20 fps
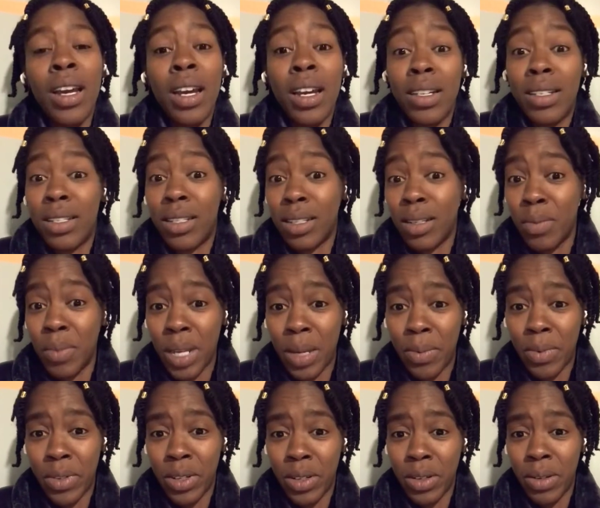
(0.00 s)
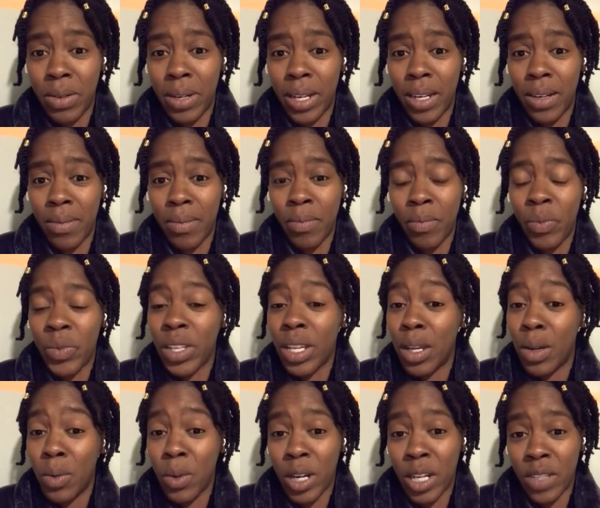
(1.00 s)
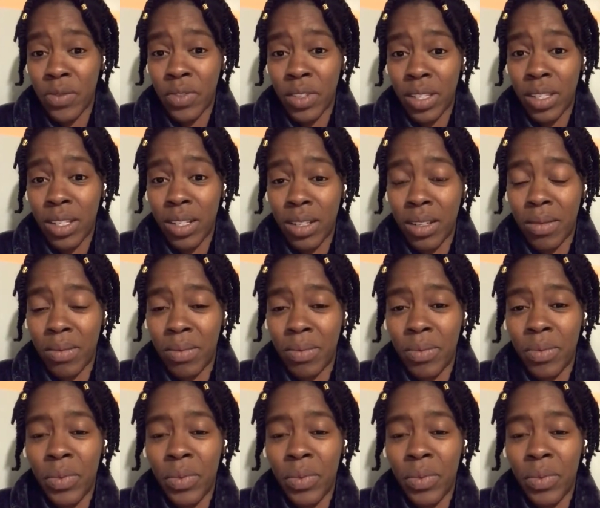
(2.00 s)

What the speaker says: Some people do it. It works for them.